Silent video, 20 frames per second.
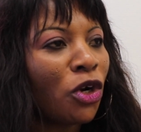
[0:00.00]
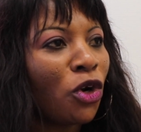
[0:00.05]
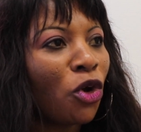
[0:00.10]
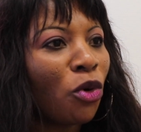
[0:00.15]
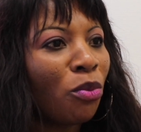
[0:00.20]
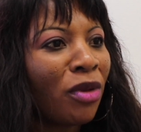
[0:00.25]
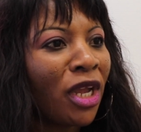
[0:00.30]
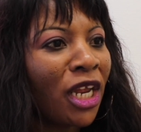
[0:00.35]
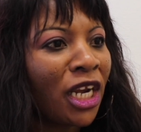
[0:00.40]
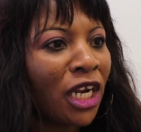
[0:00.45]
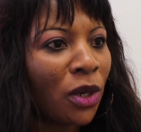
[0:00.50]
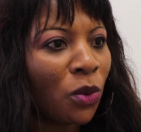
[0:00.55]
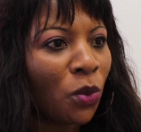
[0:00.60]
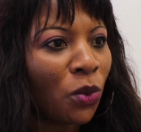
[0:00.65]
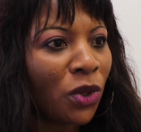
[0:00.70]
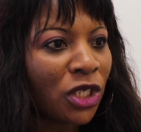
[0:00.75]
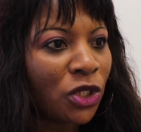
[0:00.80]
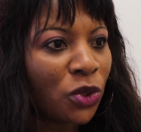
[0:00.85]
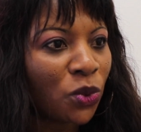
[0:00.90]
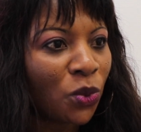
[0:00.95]
domains in
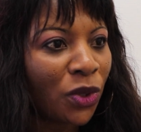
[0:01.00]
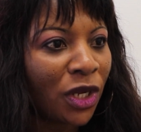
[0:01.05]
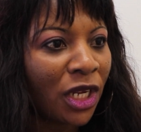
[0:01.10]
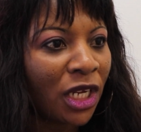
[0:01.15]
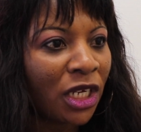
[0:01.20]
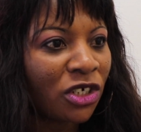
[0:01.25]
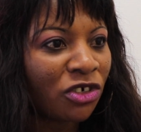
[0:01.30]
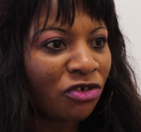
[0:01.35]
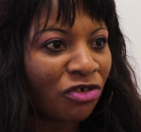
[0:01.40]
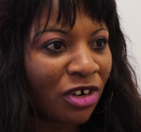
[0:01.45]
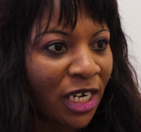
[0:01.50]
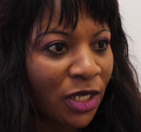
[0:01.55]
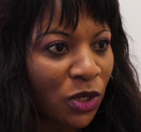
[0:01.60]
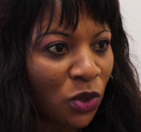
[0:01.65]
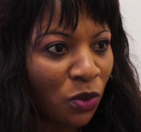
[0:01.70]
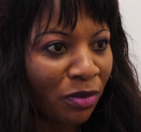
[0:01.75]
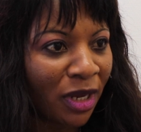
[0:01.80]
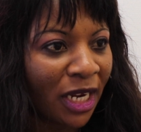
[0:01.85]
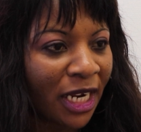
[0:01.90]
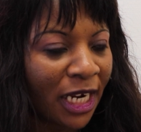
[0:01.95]
which we try
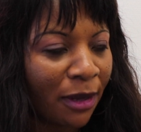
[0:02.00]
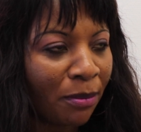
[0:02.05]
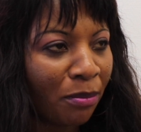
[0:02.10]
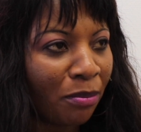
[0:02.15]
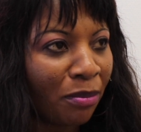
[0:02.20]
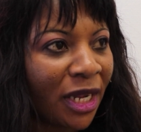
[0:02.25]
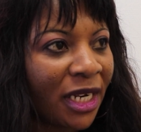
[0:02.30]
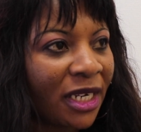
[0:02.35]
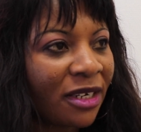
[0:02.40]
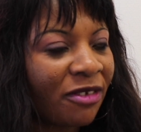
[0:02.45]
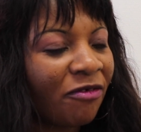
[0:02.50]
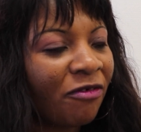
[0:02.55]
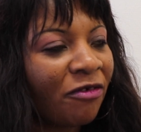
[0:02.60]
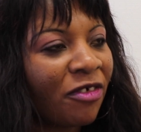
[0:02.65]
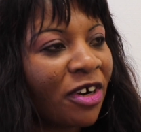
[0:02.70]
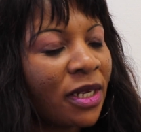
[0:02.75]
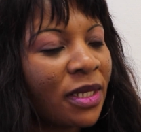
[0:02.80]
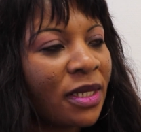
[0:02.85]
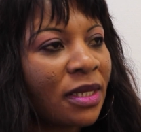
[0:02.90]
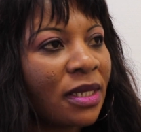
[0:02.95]
to make them meet.
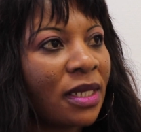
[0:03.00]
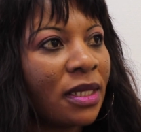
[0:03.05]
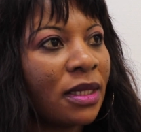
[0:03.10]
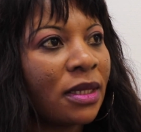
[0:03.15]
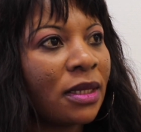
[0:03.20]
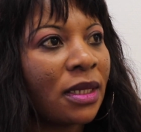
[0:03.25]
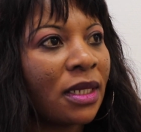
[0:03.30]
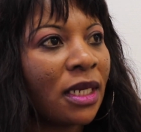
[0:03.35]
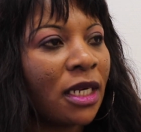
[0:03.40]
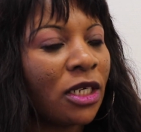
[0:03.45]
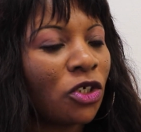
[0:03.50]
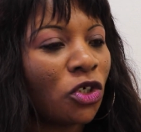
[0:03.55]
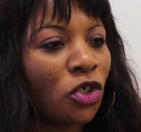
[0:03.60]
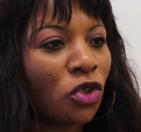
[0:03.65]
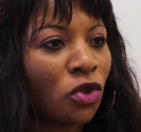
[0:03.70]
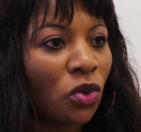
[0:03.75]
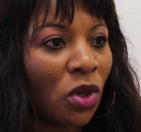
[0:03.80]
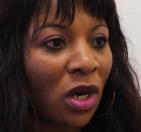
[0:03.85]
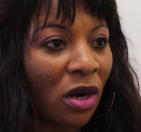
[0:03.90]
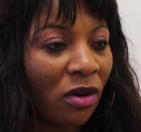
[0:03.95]
First is
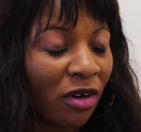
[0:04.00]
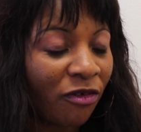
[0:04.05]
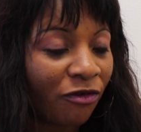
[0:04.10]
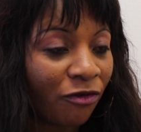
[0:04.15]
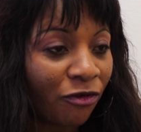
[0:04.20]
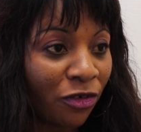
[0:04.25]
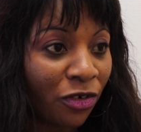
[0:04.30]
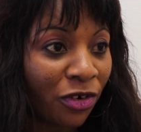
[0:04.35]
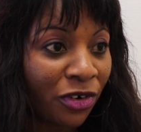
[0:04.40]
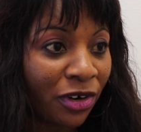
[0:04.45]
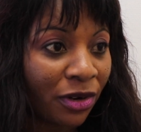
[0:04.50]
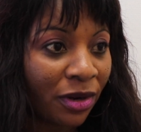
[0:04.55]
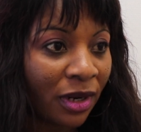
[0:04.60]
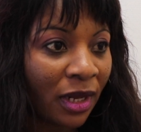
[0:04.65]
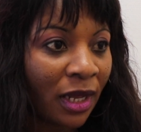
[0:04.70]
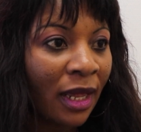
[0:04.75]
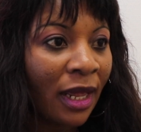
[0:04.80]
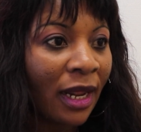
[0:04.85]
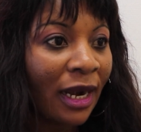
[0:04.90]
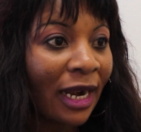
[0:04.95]
through our
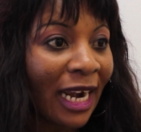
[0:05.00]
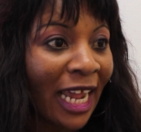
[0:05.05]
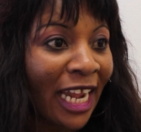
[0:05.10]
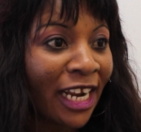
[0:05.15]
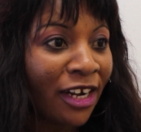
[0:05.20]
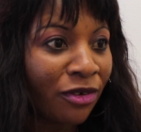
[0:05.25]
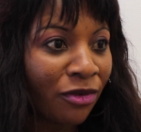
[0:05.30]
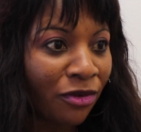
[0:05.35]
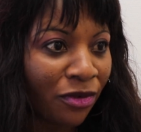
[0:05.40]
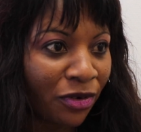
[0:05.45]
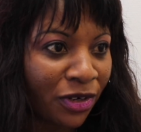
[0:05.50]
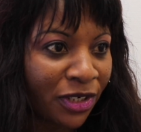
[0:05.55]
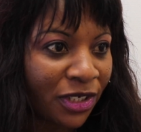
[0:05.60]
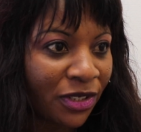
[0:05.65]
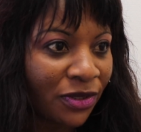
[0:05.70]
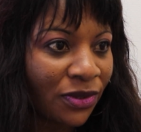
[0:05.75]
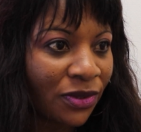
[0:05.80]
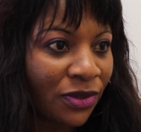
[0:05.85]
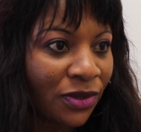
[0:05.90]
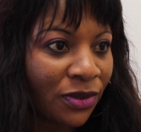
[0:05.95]
front-line
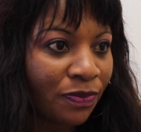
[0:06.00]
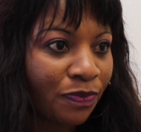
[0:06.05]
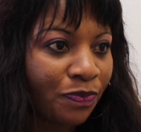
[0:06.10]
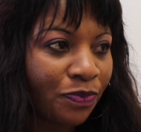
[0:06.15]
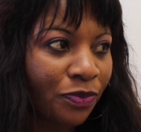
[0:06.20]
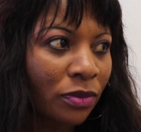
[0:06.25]
runners.